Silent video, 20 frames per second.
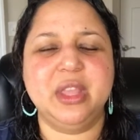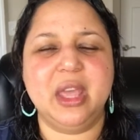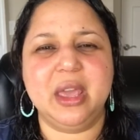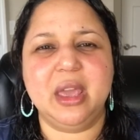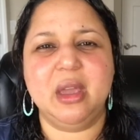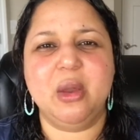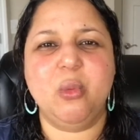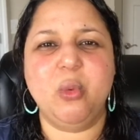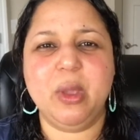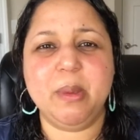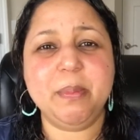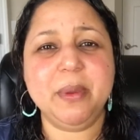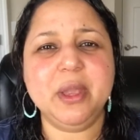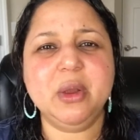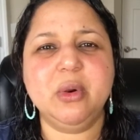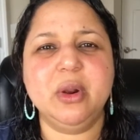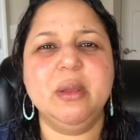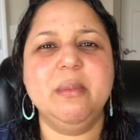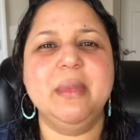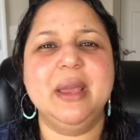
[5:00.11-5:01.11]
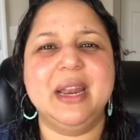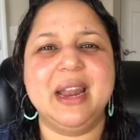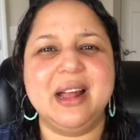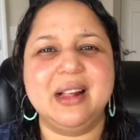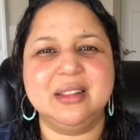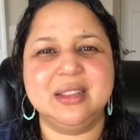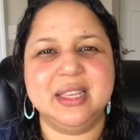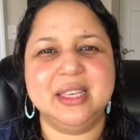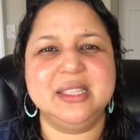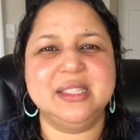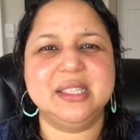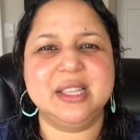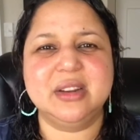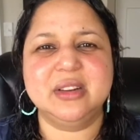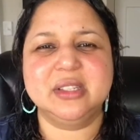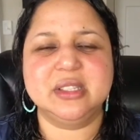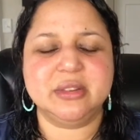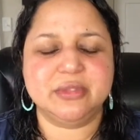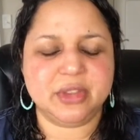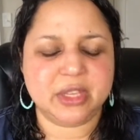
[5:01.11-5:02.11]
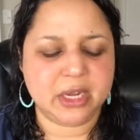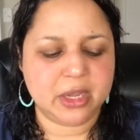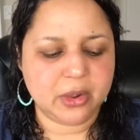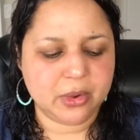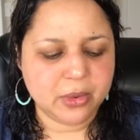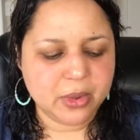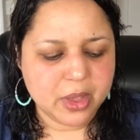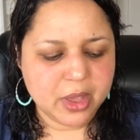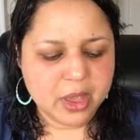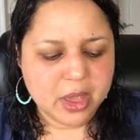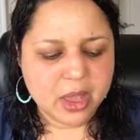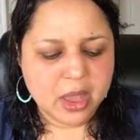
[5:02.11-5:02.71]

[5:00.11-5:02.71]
the whipping cream, and I'll insert a video.